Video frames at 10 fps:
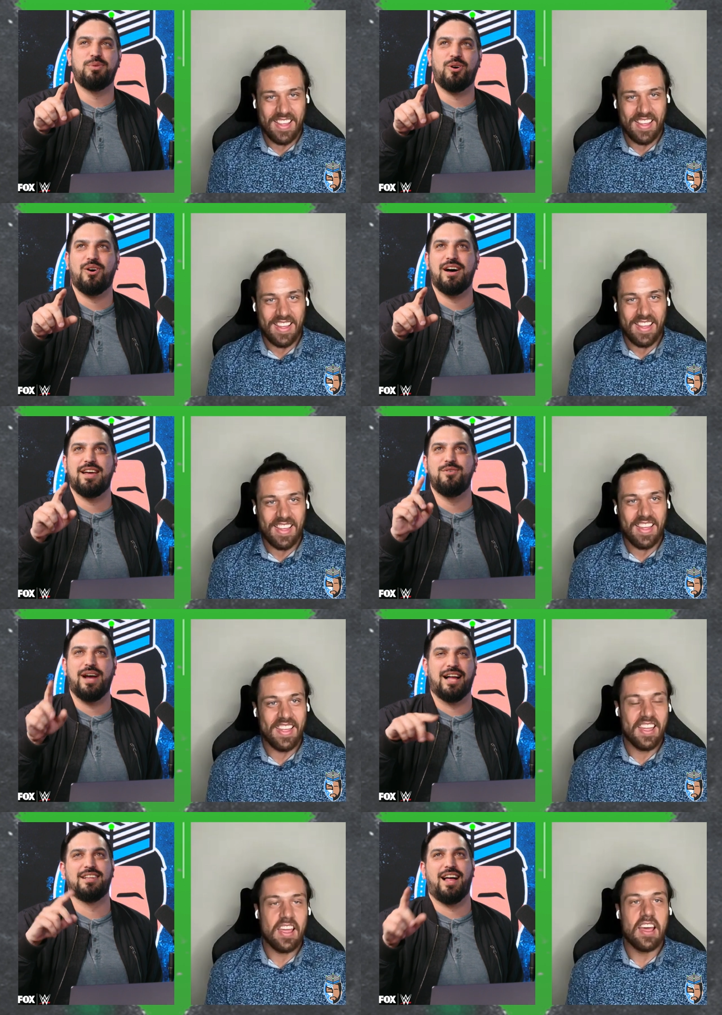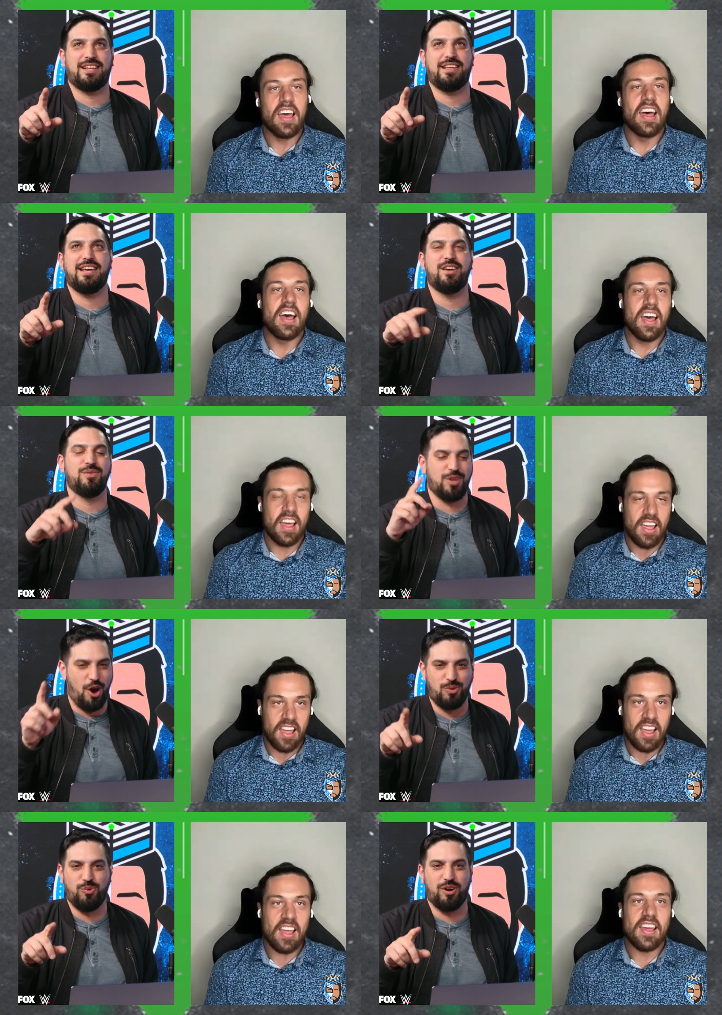Speaker 1: boy who got lucky, who's
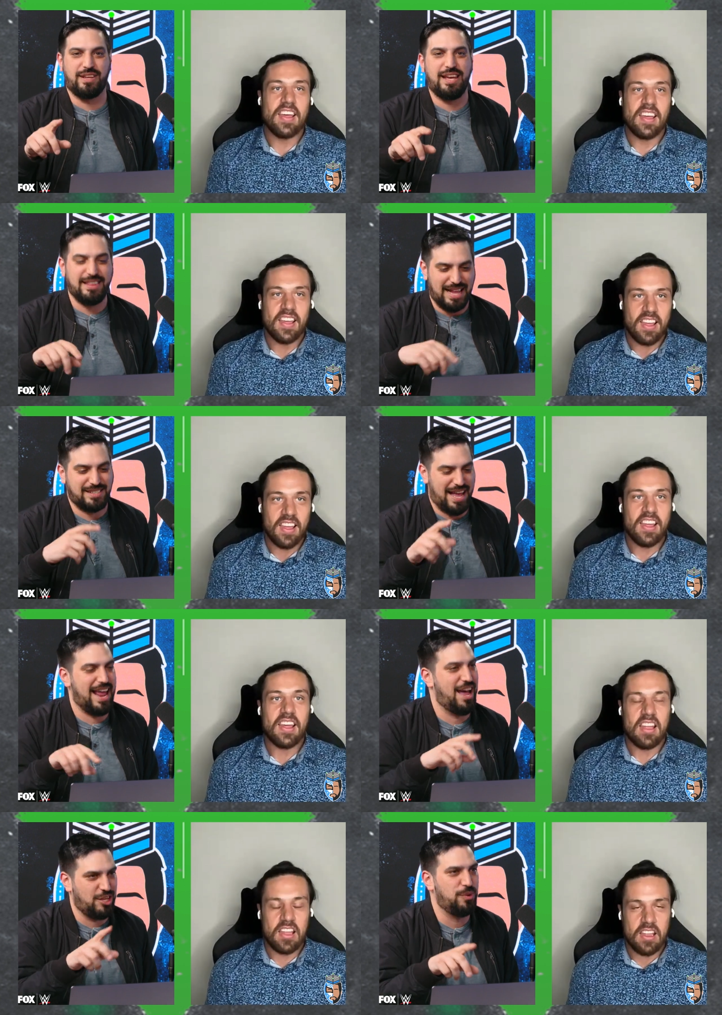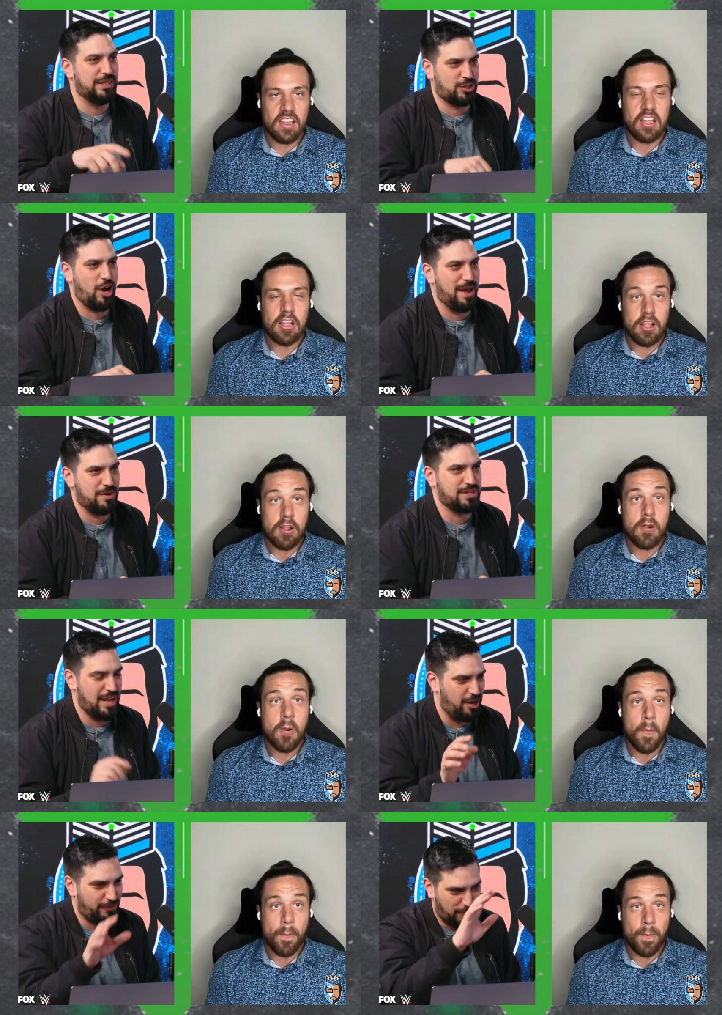hardworking. That's kind of how you would describe
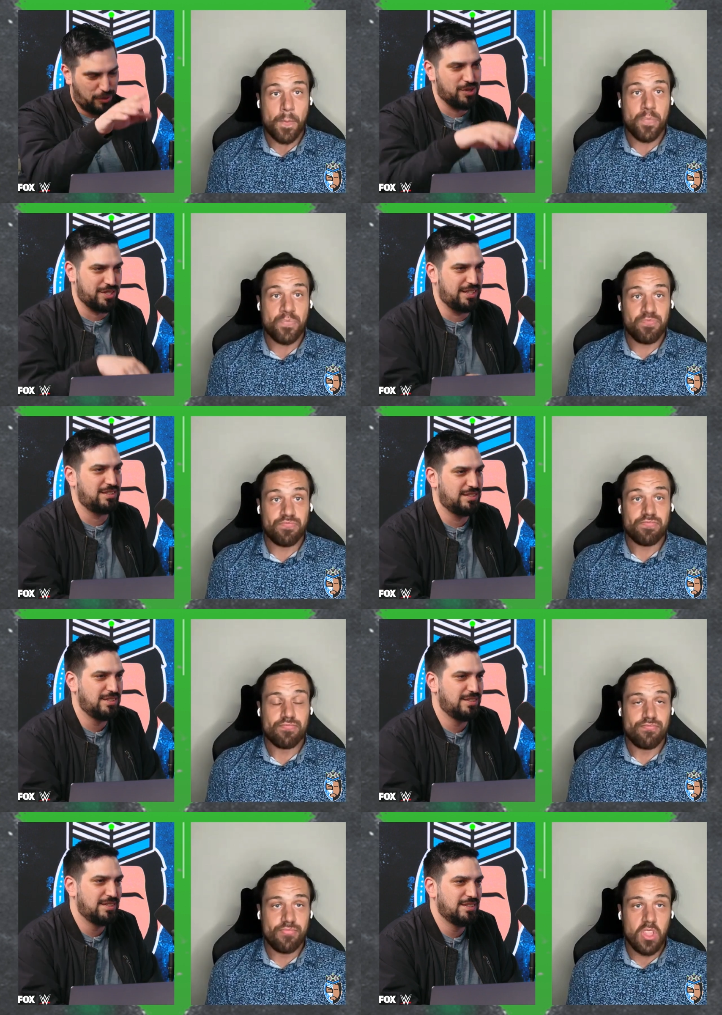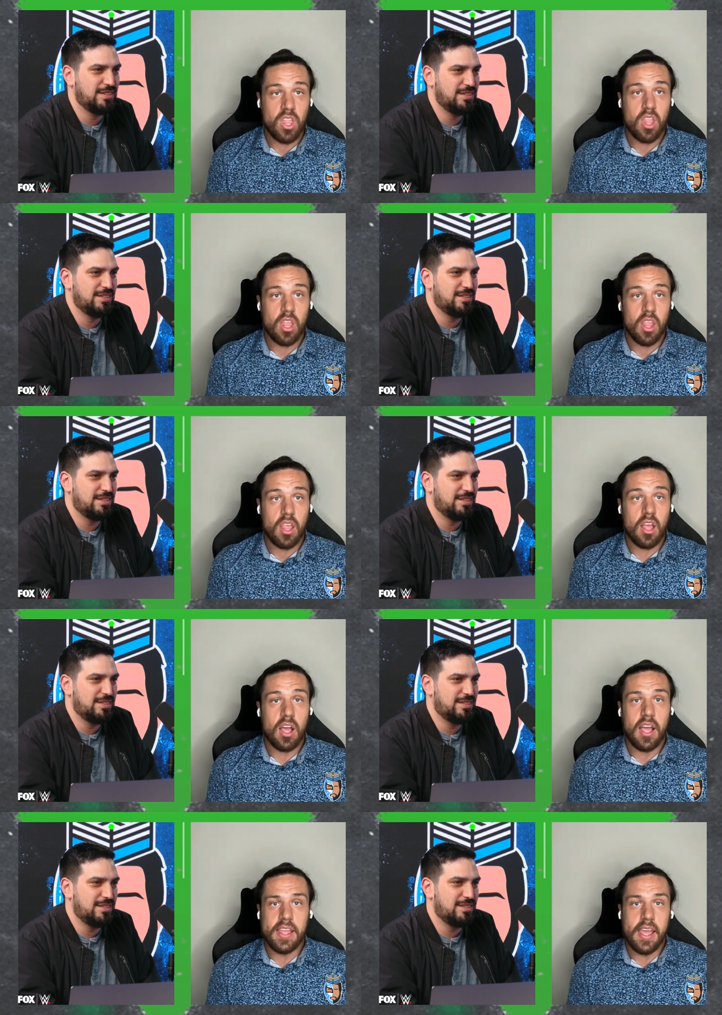yourself, the person.
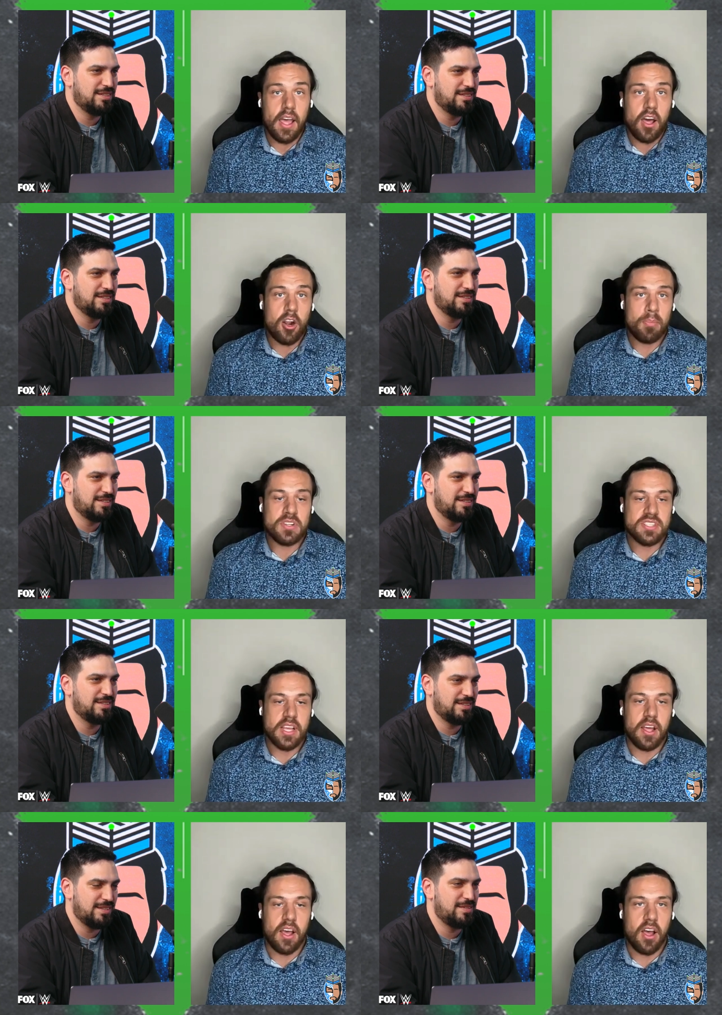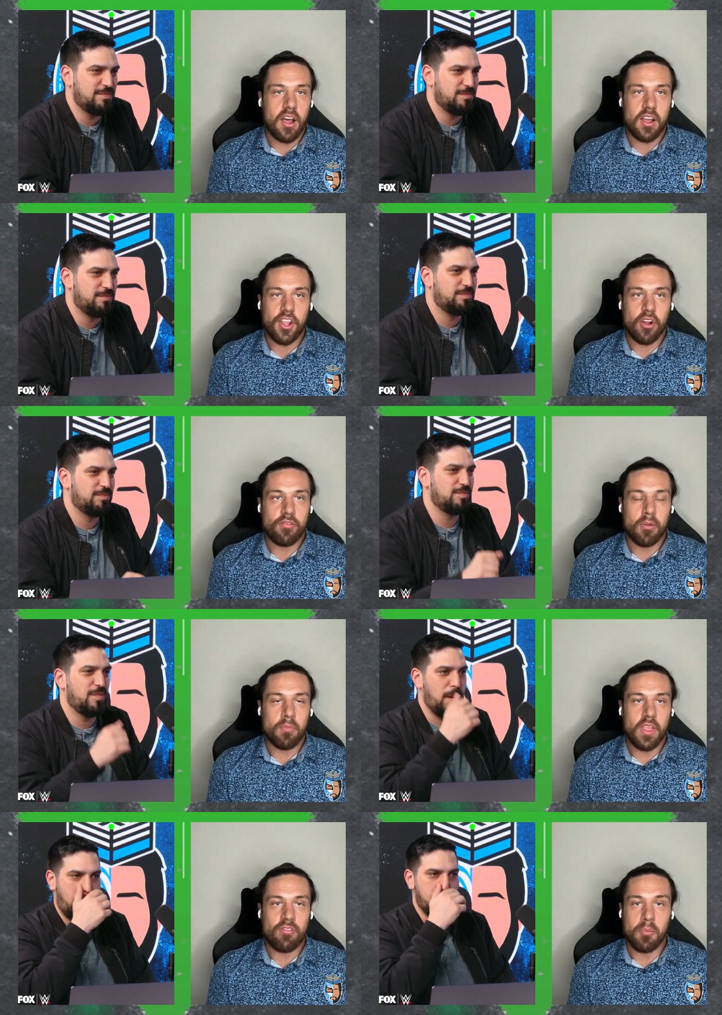
Speaker 2: Uh, yeah, hundred percent. Uh, you know,
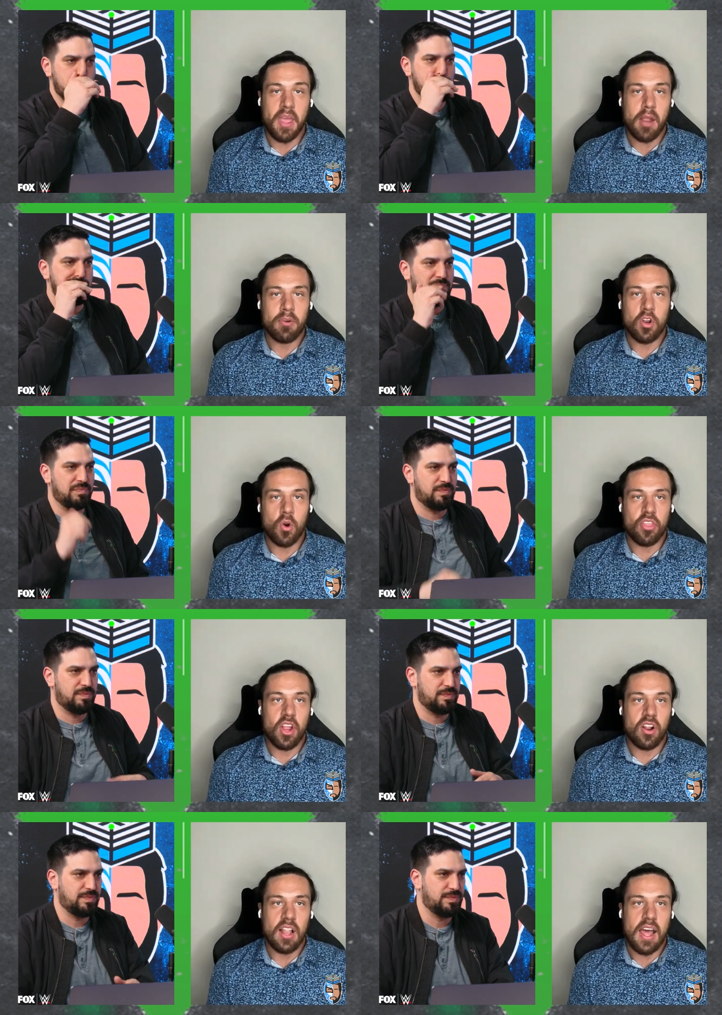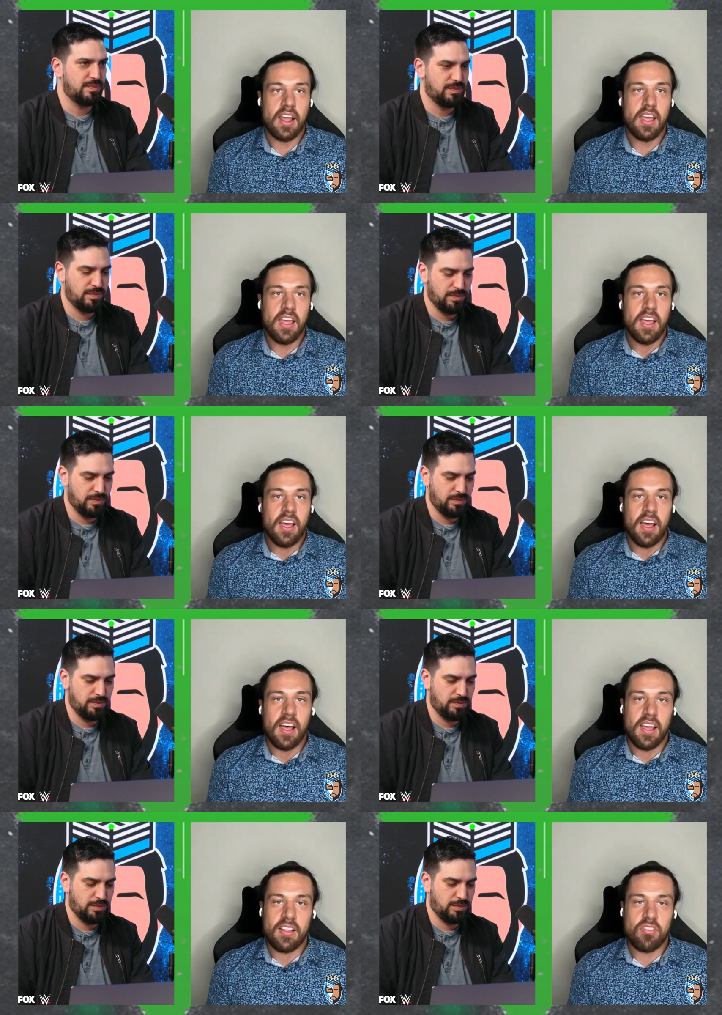from from Cameron, North Carolina.
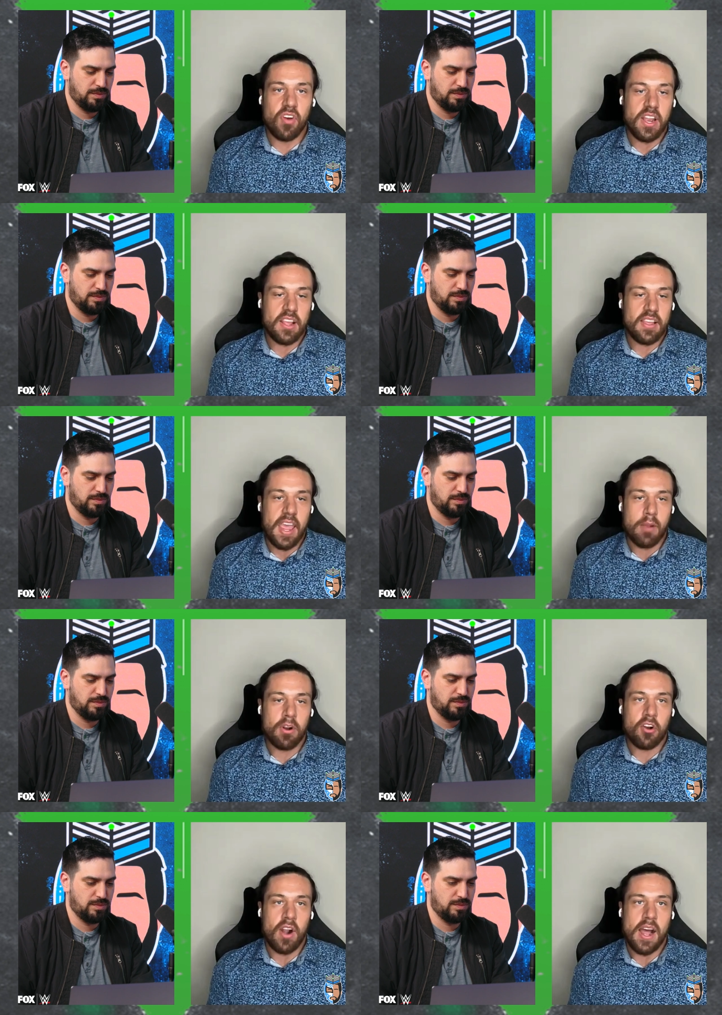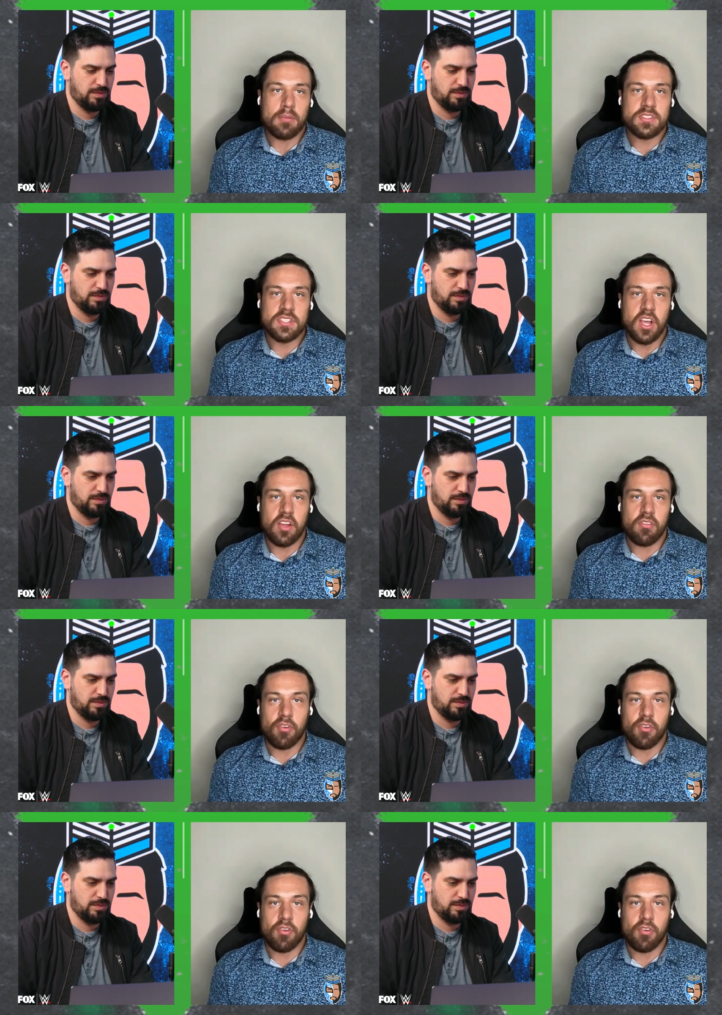Uh, it's funny, Cameron Grimes uh,